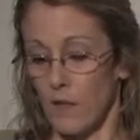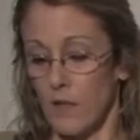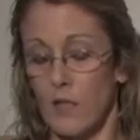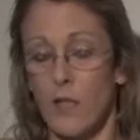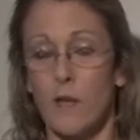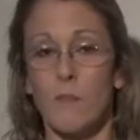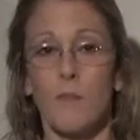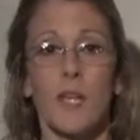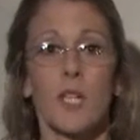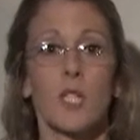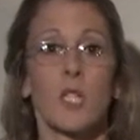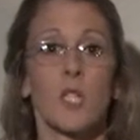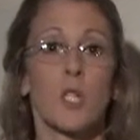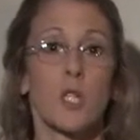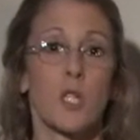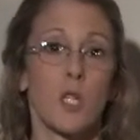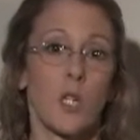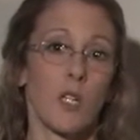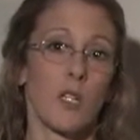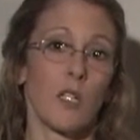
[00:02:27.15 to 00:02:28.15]
Clint
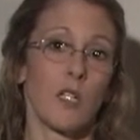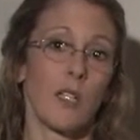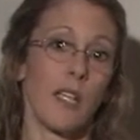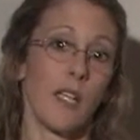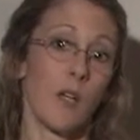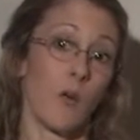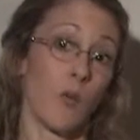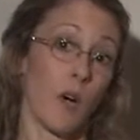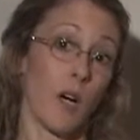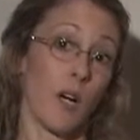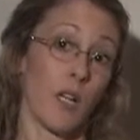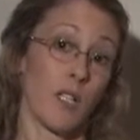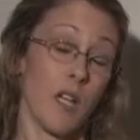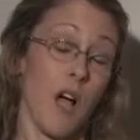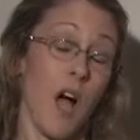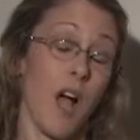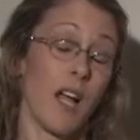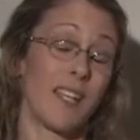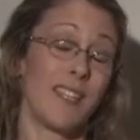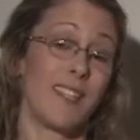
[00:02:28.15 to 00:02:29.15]
mentioned journaling, and we're going to
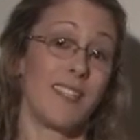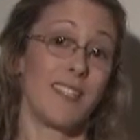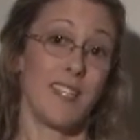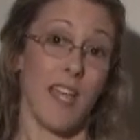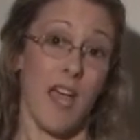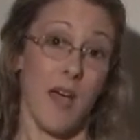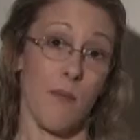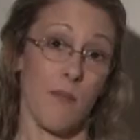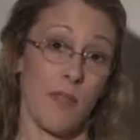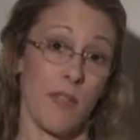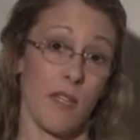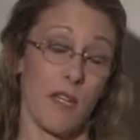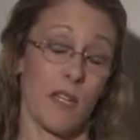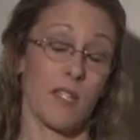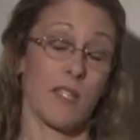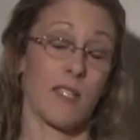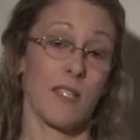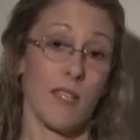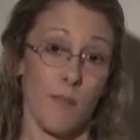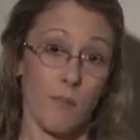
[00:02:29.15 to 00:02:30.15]
talk in depth in a
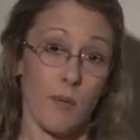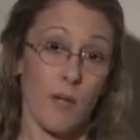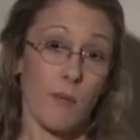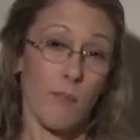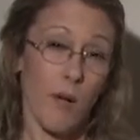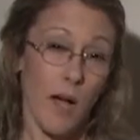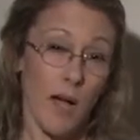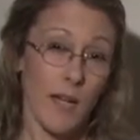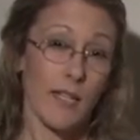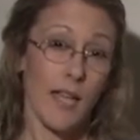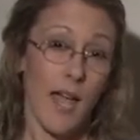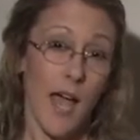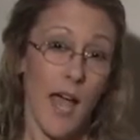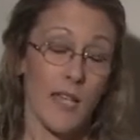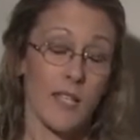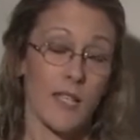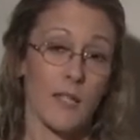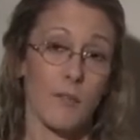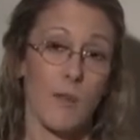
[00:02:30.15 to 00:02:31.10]
separate podcast